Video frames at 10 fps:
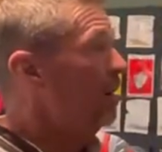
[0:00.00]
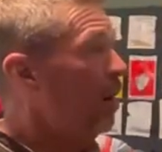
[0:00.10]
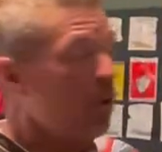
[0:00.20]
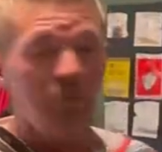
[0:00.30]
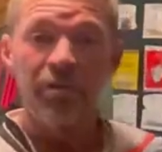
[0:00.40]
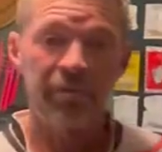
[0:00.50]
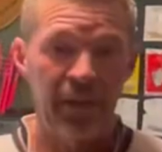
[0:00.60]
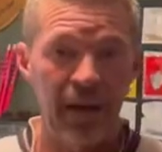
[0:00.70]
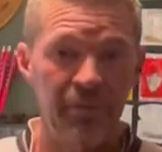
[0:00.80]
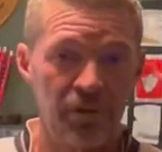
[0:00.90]
over
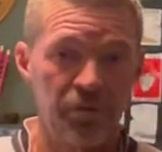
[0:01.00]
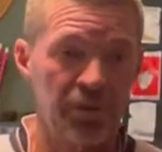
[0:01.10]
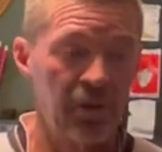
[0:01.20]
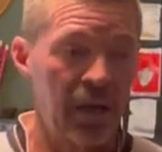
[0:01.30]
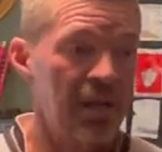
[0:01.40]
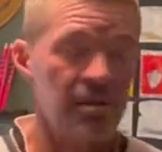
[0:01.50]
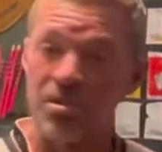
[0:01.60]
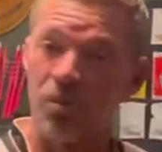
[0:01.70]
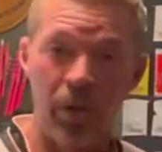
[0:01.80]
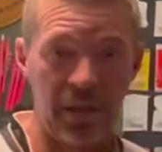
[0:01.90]
500 grains
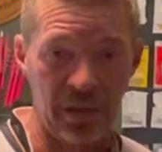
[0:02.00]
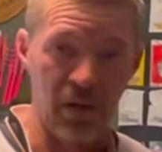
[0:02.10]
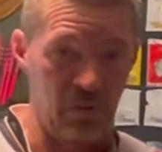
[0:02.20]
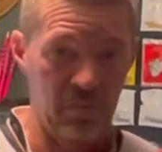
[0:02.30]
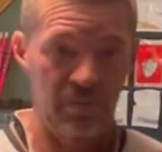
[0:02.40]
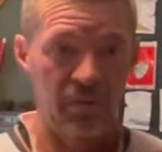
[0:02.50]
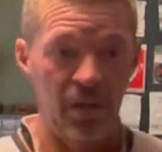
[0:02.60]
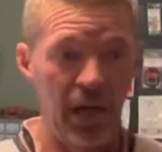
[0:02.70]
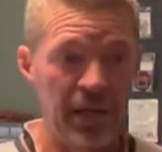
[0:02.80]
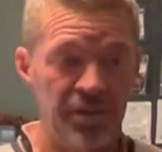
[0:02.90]
is the way to go.
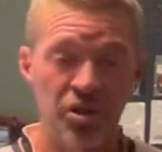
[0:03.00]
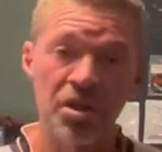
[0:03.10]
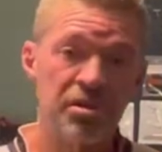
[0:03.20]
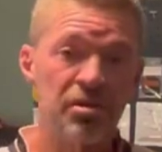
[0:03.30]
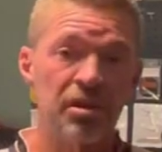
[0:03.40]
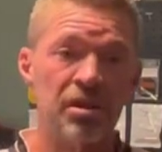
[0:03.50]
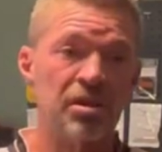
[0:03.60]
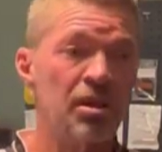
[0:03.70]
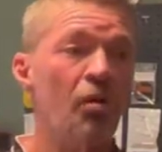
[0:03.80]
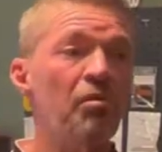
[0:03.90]
I just
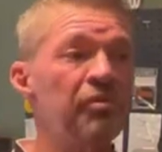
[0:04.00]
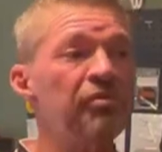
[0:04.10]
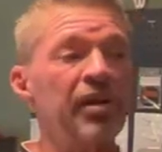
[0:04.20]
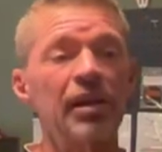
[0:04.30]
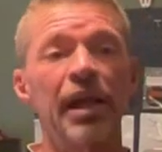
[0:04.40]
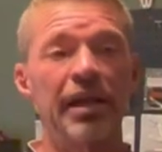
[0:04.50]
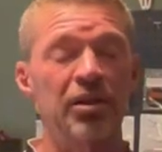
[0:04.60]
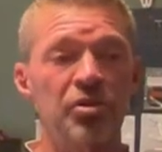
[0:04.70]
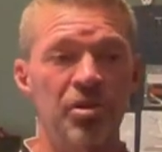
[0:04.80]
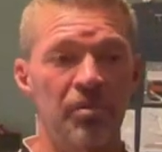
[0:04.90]
don't feel like
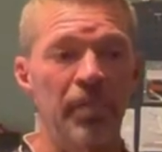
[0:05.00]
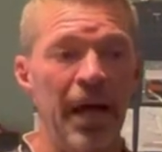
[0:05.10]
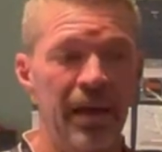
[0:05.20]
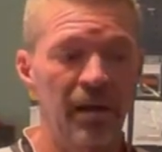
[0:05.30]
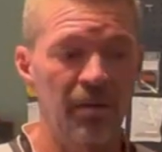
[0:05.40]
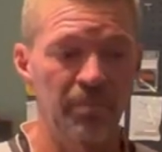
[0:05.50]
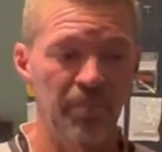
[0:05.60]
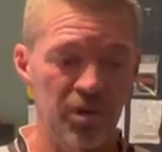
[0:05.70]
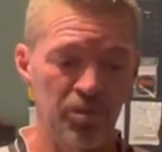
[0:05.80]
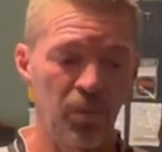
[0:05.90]
you should back up
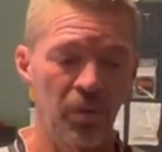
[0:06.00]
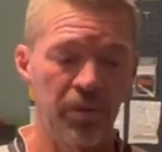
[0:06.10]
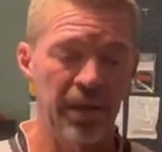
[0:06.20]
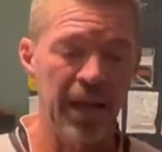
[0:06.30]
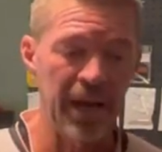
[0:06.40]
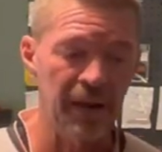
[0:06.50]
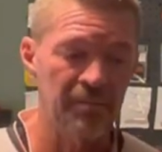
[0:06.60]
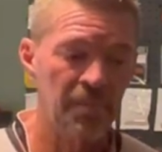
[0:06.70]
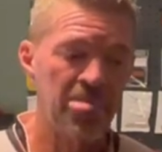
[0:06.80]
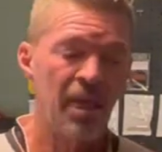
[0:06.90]
much more than
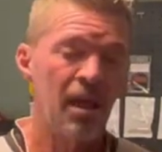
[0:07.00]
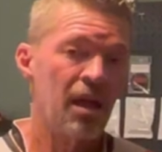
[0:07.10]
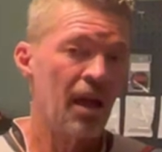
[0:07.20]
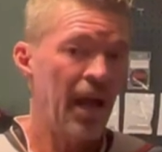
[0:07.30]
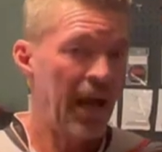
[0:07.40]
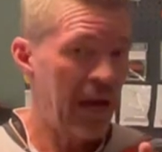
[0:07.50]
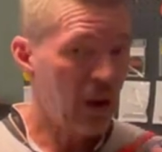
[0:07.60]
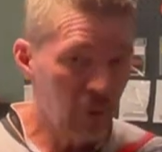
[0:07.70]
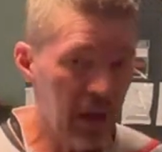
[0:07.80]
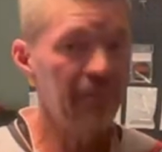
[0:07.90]
that.
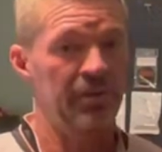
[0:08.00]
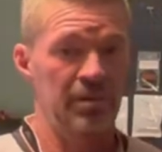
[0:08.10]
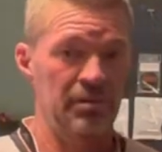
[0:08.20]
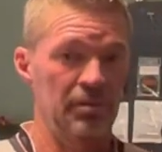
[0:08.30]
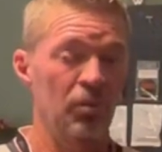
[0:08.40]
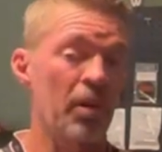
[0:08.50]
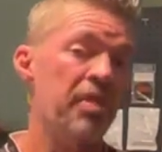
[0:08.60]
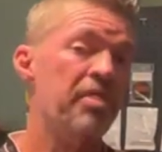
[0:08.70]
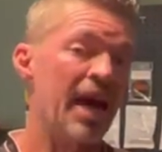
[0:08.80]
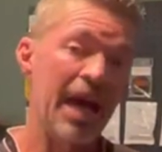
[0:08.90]
However,
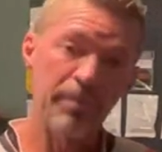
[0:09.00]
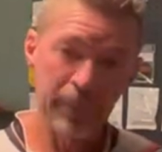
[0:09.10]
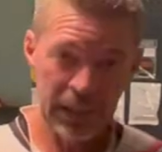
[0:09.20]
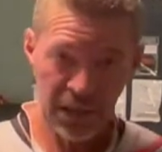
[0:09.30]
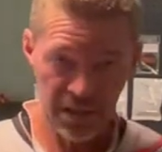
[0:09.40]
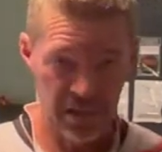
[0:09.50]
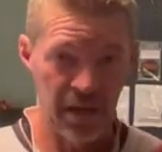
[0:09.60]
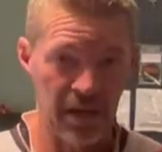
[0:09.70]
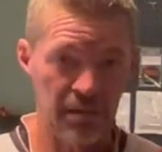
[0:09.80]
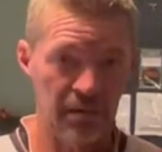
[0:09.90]
with that being
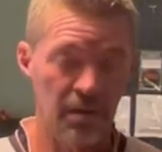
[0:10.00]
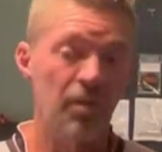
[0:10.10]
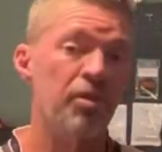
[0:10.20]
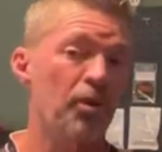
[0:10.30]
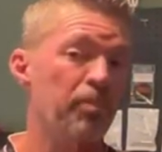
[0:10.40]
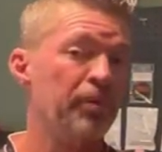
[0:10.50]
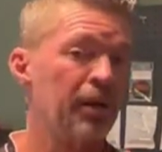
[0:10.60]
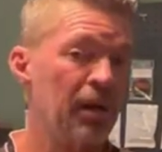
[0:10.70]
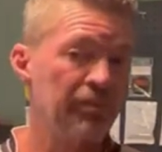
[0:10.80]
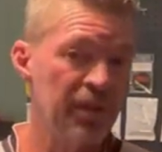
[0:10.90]
said, the
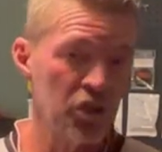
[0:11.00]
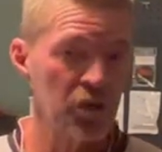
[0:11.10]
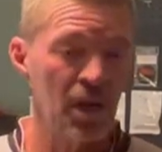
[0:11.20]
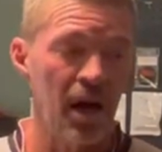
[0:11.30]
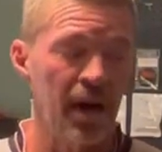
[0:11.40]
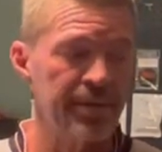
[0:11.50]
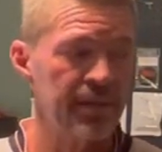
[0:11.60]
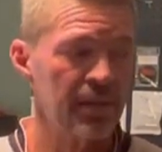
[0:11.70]
perfect shot